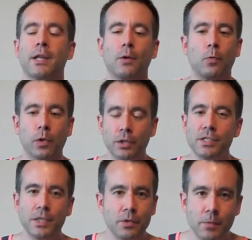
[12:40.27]
and there will
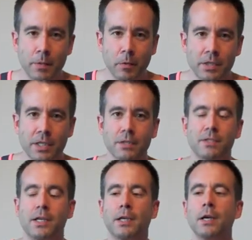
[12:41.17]
continue to be more
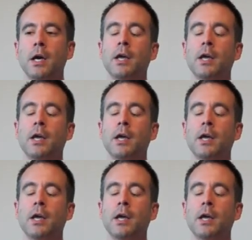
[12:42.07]
DLC.